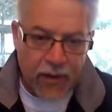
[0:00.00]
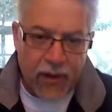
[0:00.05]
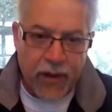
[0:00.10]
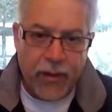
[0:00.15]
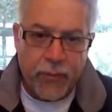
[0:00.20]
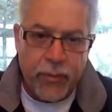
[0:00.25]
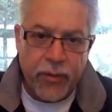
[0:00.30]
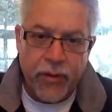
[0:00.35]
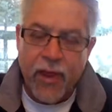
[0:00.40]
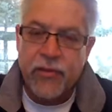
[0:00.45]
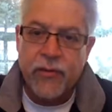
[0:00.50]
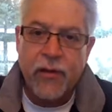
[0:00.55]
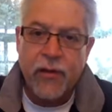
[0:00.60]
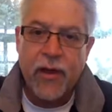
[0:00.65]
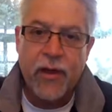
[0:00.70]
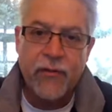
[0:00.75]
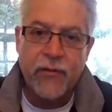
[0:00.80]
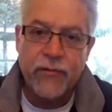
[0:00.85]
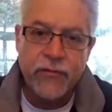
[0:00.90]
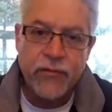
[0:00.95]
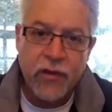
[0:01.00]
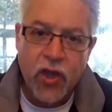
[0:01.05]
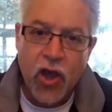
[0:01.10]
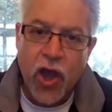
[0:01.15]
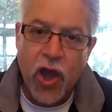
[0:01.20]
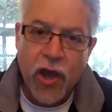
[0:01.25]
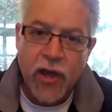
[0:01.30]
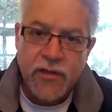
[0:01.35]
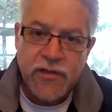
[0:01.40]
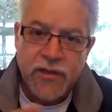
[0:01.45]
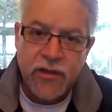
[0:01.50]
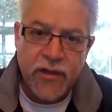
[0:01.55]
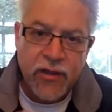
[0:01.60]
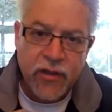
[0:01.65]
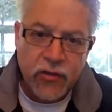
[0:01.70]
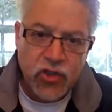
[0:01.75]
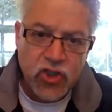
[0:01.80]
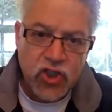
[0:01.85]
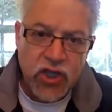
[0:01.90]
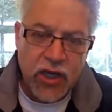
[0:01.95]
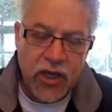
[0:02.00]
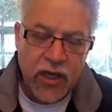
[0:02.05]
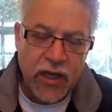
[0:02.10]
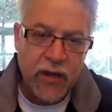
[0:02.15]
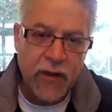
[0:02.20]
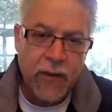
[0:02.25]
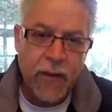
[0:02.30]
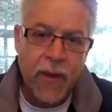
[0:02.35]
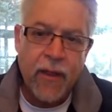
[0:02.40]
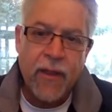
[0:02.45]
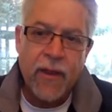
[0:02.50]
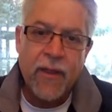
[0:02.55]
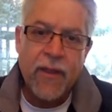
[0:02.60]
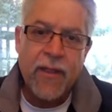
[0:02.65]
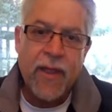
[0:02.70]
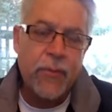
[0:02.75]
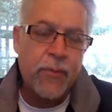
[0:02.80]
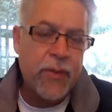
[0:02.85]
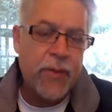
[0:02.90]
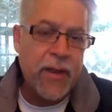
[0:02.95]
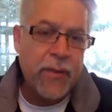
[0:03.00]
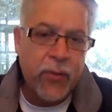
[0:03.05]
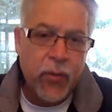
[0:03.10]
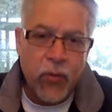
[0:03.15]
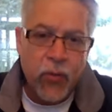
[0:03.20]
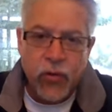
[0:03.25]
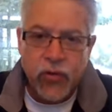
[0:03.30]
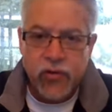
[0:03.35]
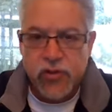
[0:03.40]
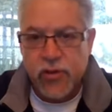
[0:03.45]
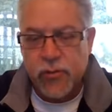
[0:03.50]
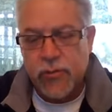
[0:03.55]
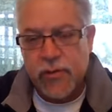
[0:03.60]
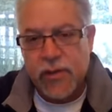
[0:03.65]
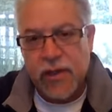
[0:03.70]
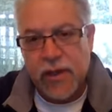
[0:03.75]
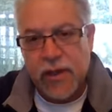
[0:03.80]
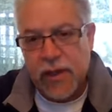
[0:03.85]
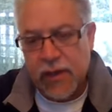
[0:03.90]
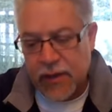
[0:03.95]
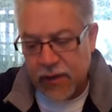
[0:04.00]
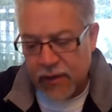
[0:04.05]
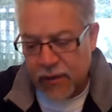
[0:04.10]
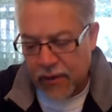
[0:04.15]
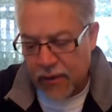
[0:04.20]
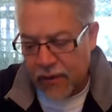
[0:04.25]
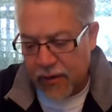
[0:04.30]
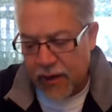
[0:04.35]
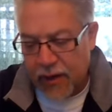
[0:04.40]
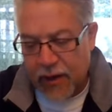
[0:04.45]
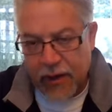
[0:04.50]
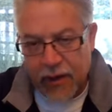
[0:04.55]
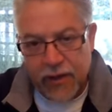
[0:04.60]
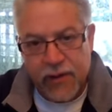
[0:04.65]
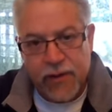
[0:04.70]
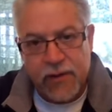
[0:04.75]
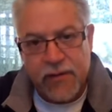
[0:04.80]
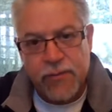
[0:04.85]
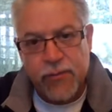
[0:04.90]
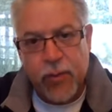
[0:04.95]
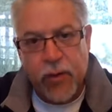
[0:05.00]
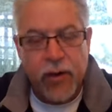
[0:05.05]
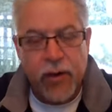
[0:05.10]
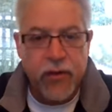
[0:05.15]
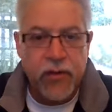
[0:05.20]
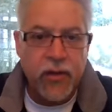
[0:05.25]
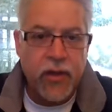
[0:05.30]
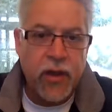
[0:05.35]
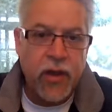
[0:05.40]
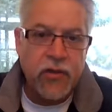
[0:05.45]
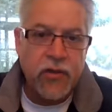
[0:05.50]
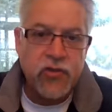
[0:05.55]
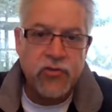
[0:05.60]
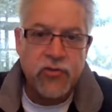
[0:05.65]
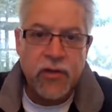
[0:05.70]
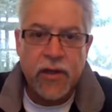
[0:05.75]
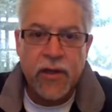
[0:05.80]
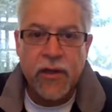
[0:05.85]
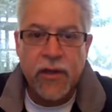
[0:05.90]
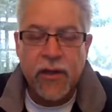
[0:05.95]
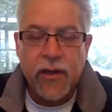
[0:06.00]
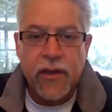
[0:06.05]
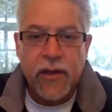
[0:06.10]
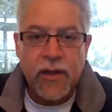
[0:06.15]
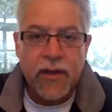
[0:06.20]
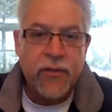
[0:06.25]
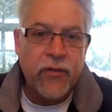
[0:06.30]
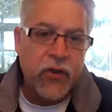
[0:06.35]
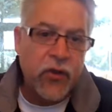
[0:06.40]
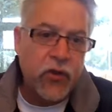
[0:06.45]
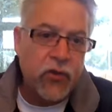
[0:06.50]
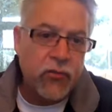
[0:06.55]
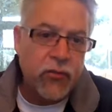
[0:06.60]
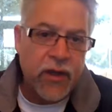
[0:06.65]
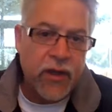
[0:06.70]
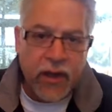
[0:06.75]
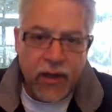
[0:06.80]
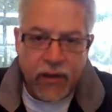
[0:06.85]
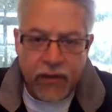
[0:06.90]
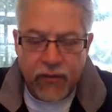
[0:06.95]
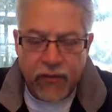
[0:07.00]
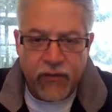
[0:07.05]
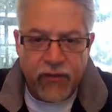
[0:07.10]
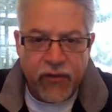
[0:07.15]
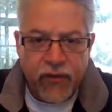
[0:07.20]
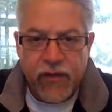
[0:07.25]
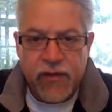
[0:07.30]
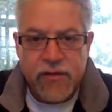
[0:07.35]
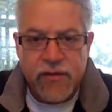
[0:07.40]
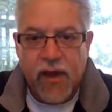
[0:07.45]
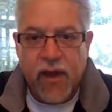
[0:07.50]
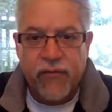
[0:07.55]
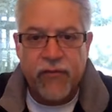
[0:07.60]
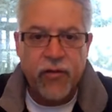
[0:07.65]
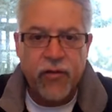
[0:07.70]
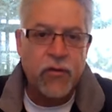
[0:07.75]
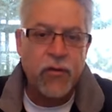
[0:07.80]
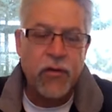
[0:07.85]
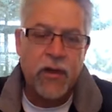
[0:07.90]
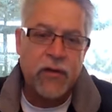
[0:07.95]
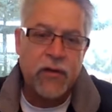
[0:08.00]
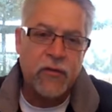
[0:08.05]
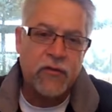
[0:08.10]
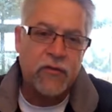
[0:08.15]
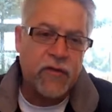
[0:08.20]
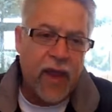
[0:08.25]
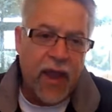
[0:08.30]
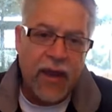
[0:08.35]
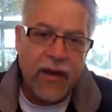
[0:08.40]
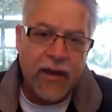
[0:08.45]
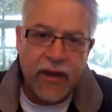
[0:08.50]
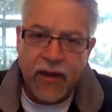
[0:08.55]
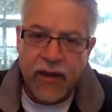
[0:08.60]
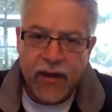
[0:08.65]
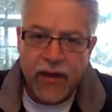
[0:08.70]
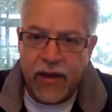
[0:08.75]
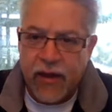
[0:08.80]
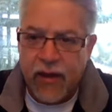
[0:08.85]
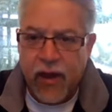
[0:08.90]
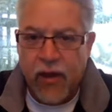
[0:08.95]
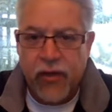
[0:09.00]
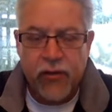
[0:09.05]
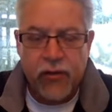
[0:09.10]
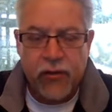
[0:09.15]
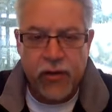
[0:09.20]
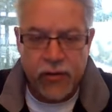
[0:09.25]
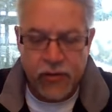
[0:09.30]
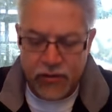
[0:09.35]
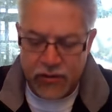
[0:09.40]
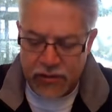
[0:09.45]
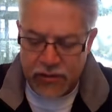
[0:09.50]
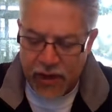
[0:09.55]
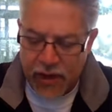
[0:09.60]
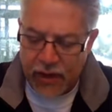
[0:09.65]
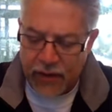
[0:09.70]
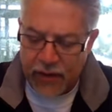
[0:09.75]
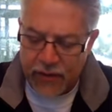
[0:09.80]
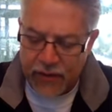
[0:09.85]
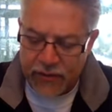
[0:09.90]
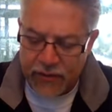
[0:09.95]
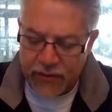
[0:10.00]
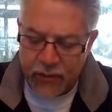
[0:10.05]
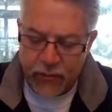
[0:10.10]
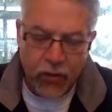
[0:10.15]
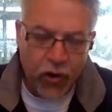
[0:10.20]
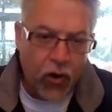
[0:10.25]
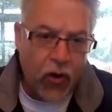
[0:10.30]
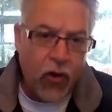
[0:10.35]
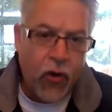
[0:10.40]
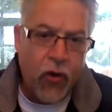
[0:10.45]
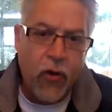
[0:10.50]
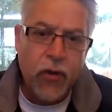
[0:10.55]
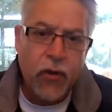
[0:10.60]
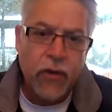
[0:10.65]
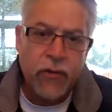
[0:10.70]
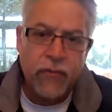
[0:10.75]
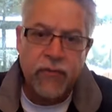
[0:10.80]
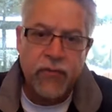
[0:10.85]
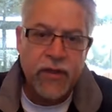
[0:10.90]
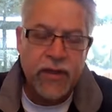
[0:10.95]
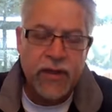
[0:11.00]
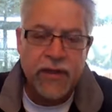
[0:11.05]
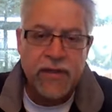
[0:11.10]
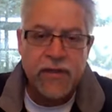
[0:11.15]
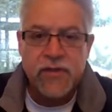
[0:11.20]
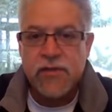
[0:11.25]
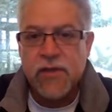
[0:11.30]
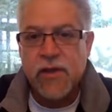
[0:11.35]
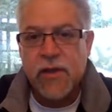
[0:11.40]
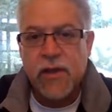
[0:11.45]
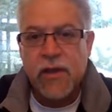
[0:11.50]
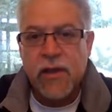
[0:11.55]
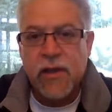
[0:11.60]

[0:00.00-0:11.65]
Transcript: a plethora of gods, little g, that people worshipped in in this part of the country, in the Greek philosophical understanding and in other understandings. There were all of these